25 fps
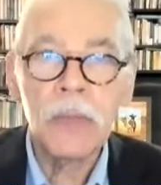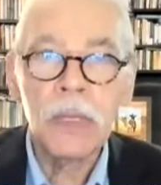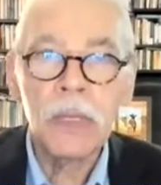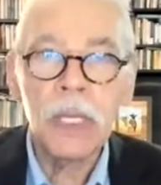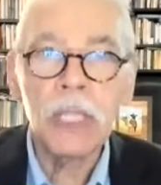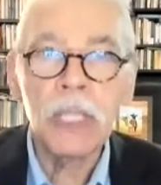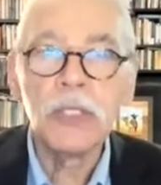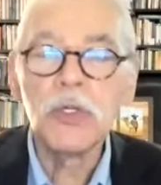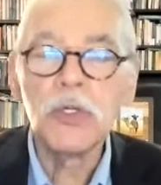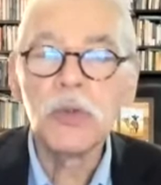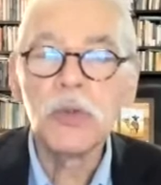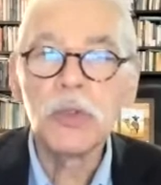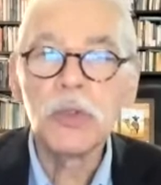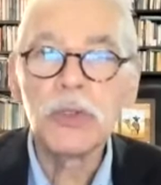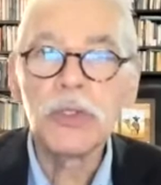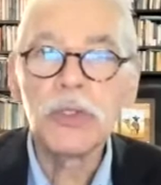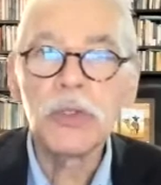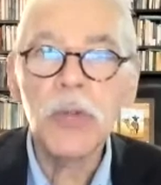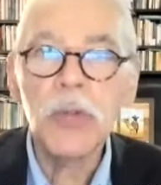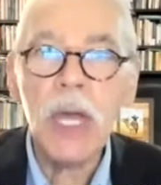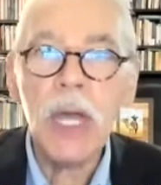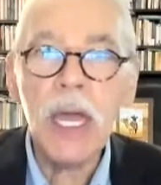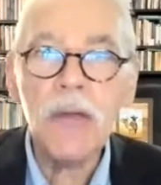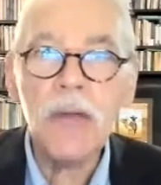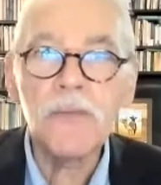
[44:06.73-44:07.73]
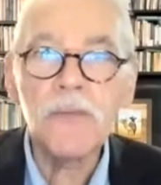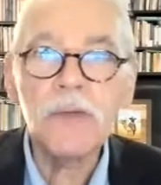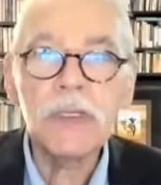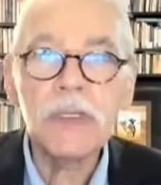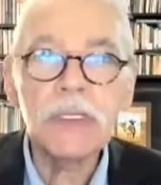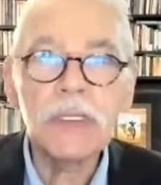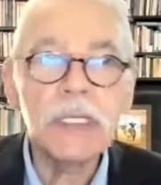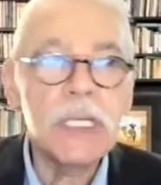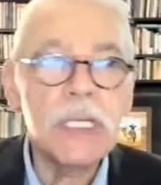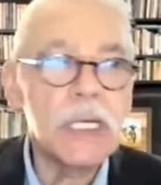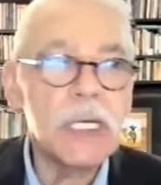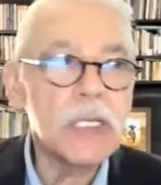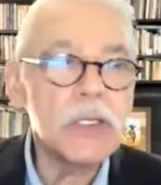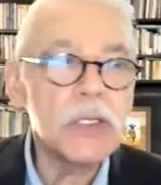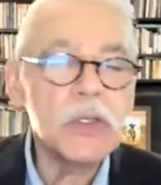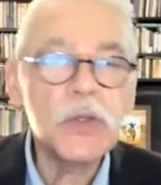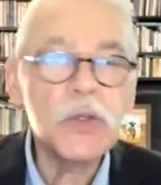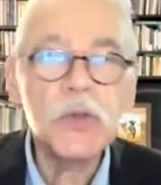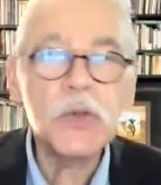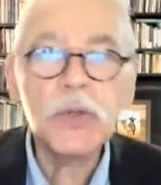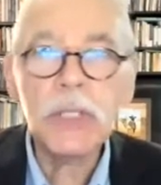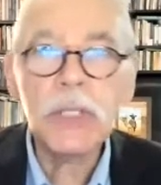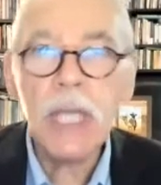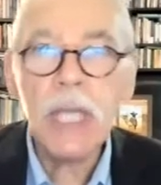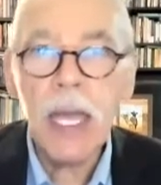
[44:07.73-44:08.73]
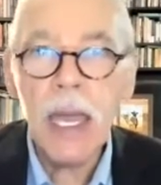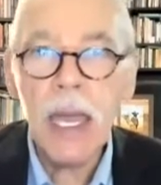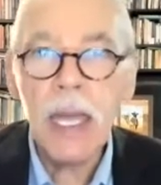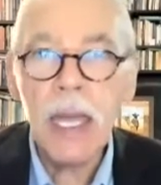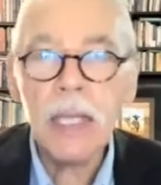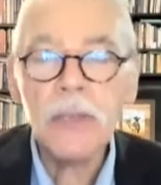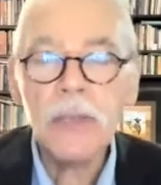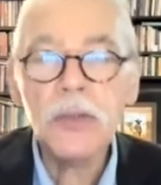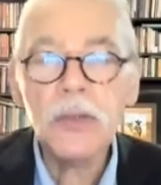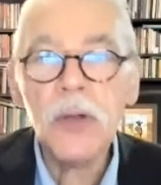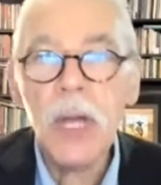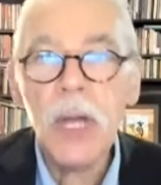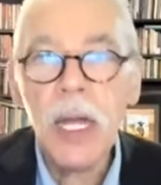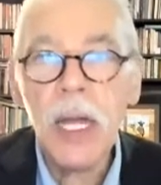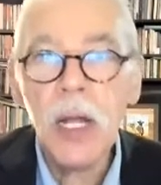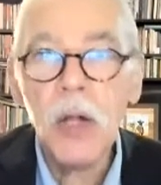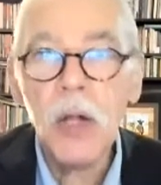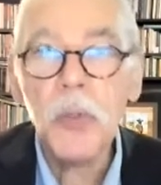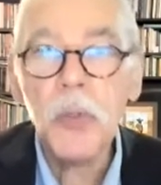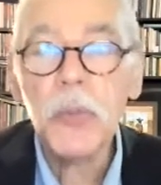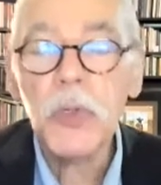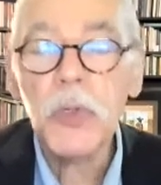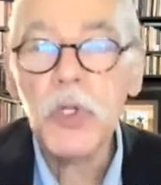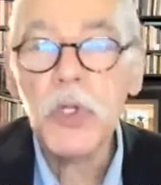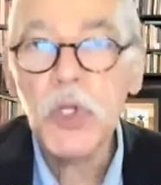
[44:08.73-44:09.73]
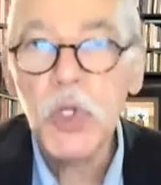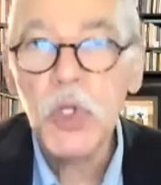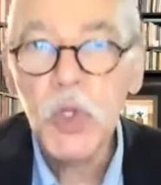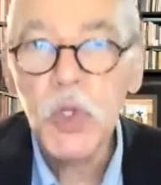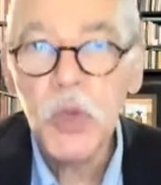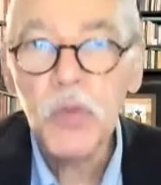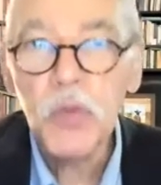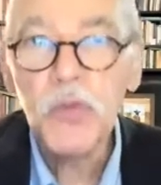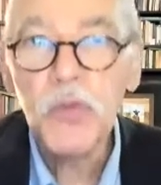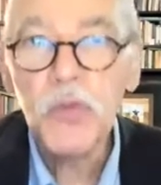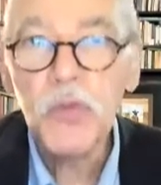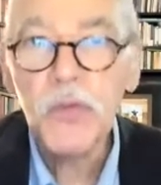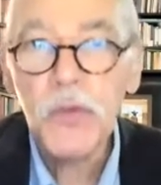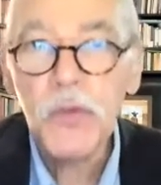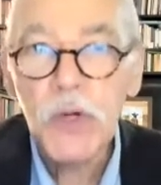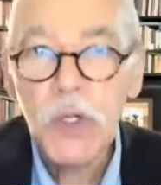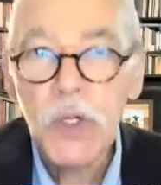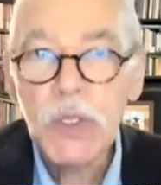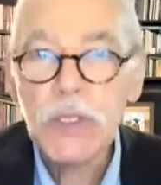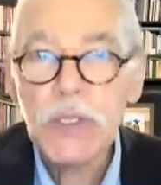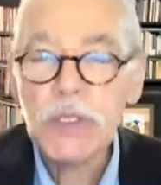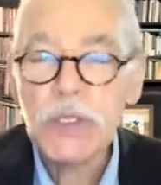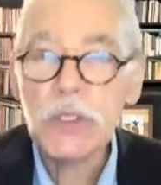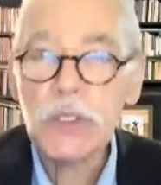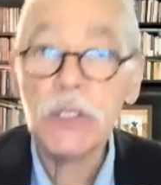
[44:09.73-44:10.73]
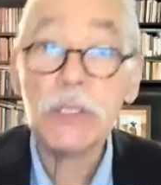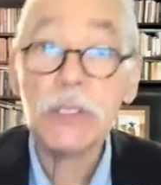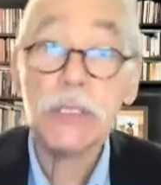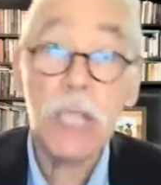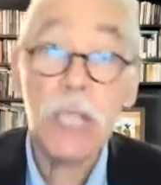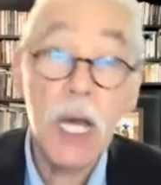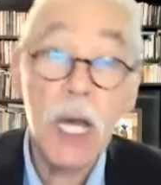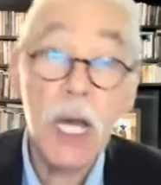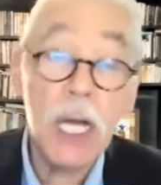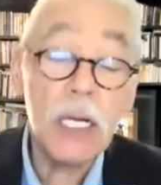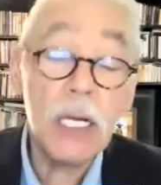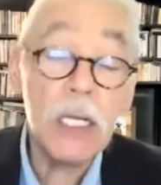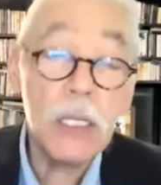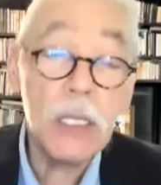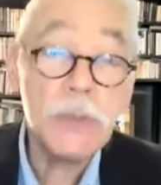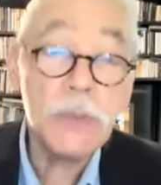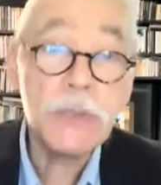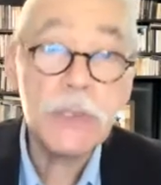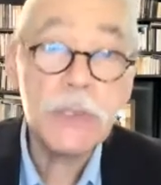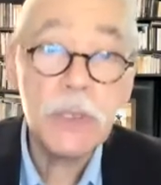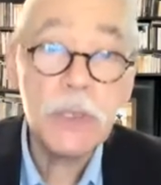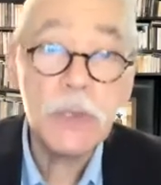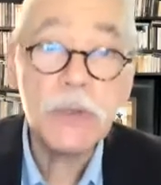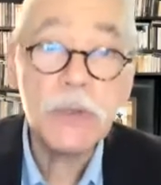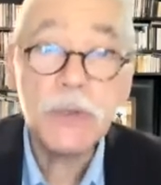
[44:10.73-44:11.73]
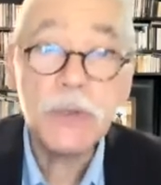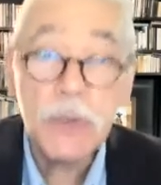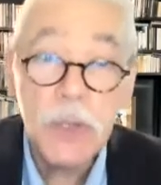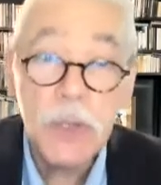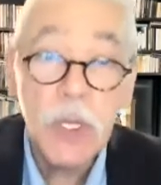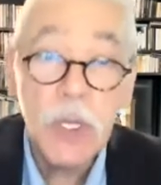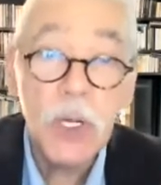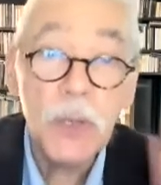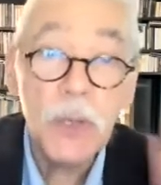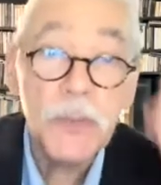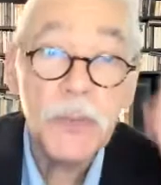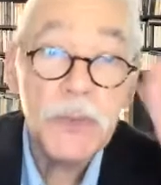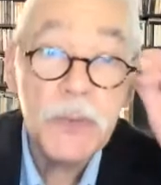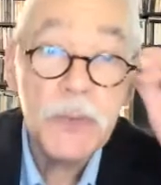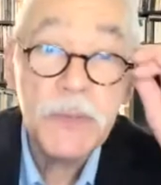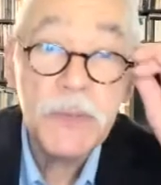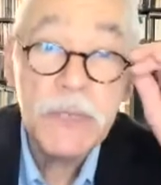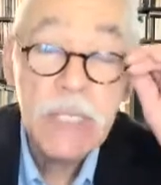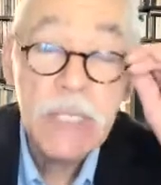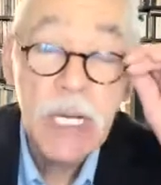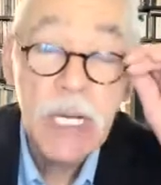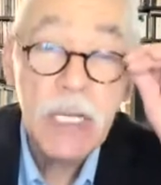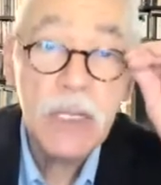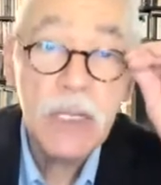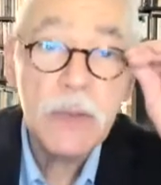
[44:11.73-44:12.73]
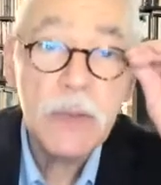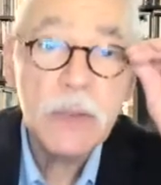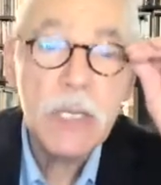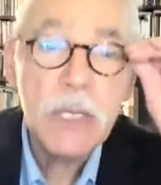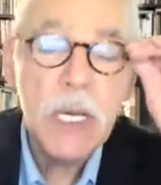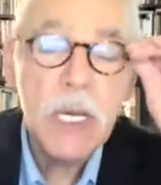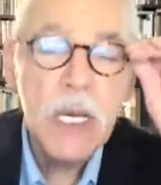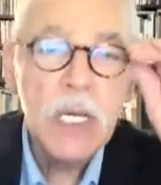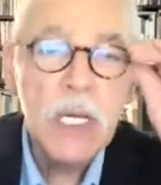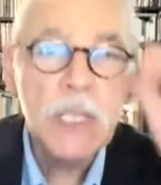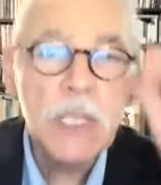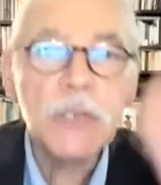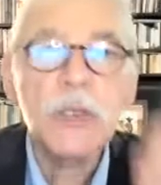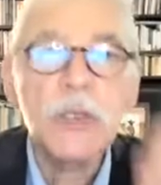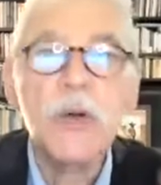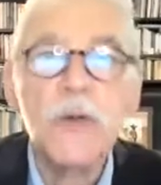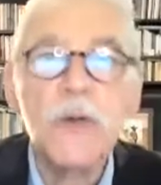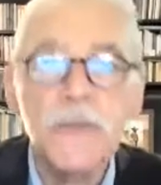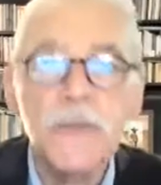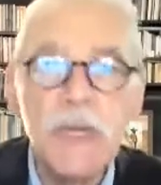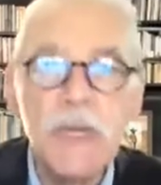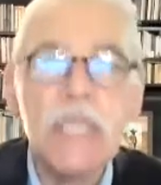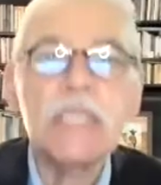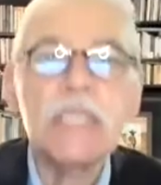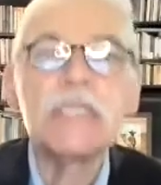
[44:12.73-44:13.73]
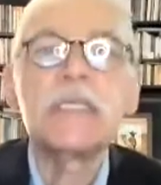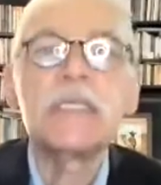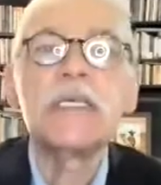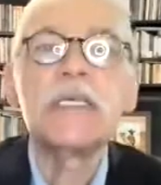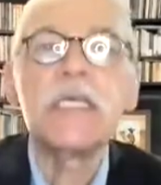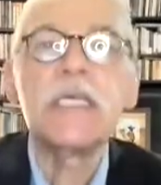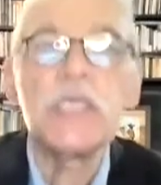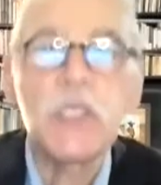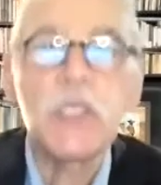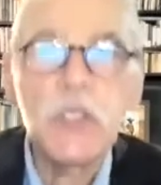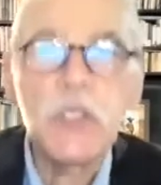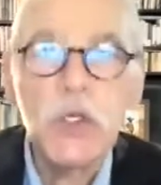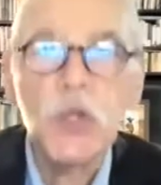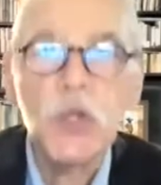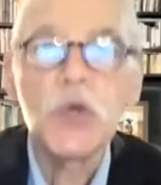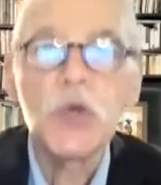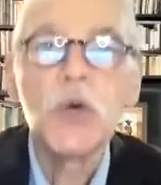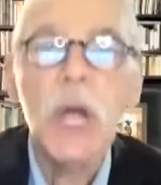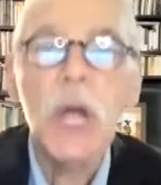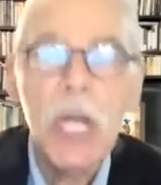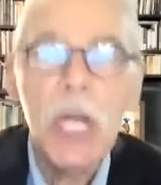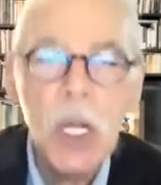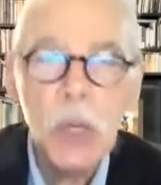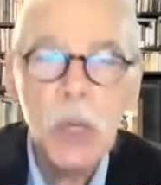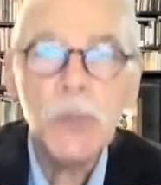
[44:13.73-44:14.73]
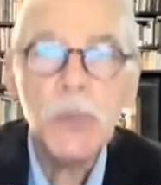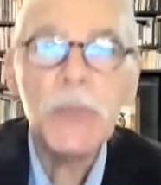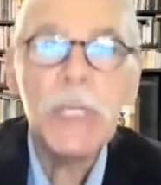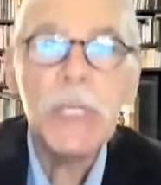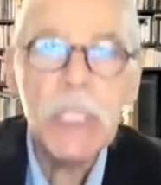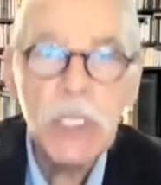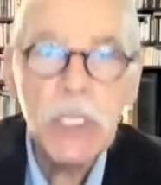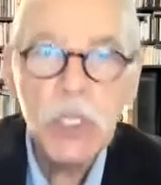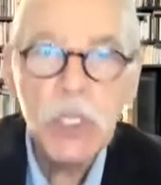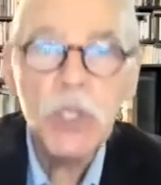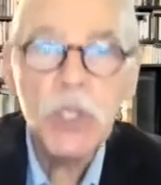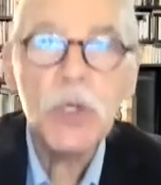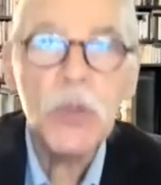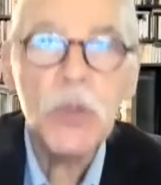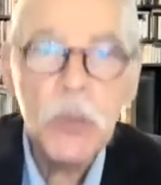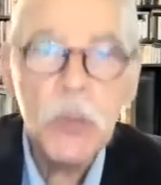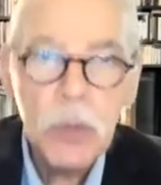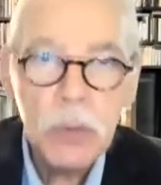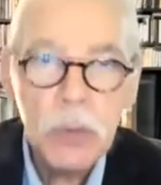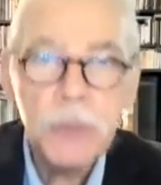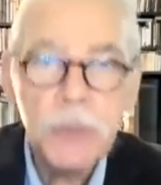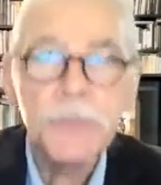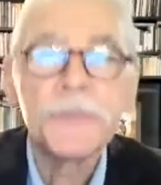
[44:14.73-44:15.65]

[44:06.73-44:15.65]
And you will do everything you can to help you first, because God helps those who help themselves. So if they see you helping you,